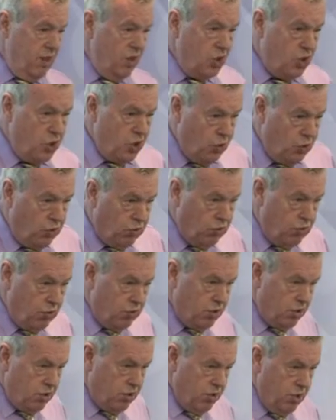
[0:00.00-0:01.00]

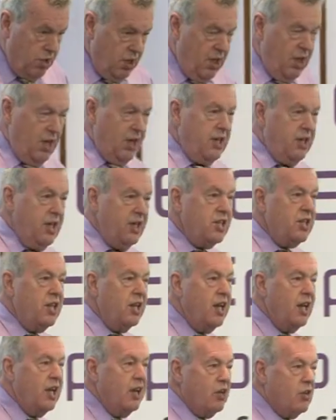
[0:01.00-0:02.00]
salts, these are
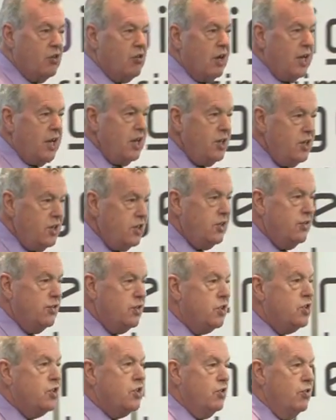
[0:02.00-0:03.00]
like grains of
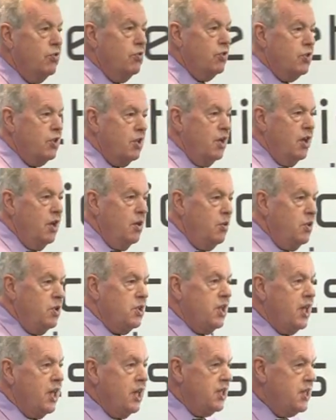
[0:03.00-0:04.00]
salt
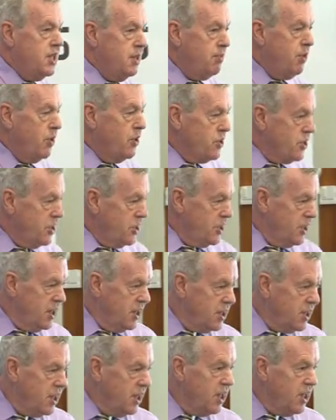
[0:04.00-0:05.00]
which get
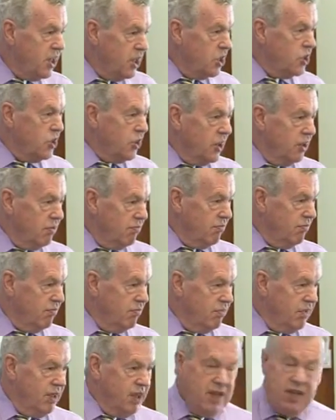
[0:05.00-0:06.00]
deposited in the joint.
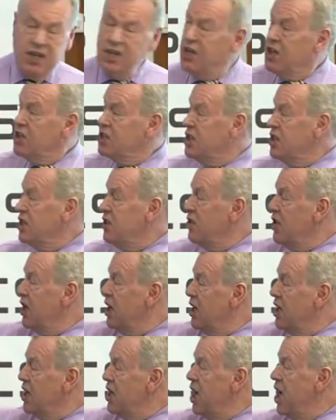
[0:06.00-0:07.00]
So you've got
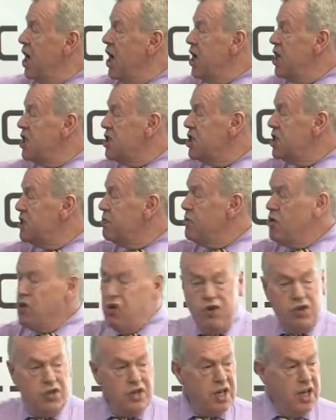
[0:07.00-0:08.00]
a nice
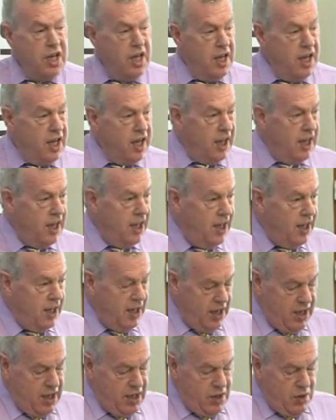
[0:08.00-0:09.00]
smooth knee here
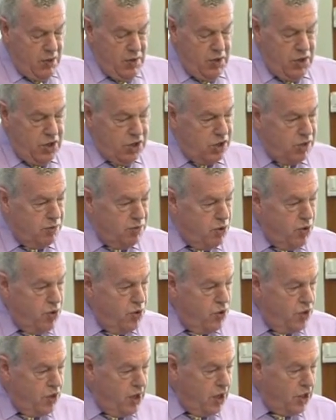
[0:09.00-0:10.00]
with
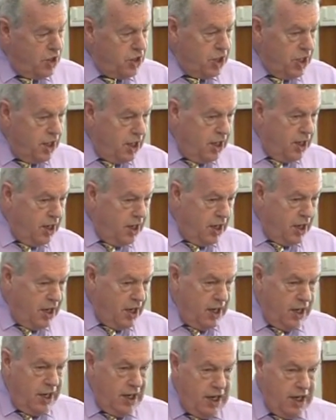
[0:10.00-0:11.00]
smooth articular
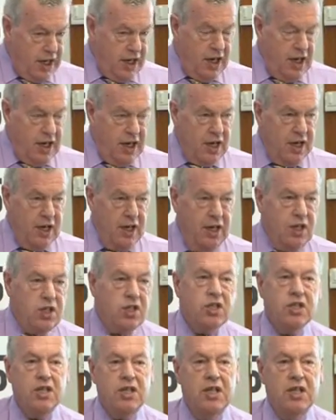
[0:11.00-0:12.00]
hyaline cartilage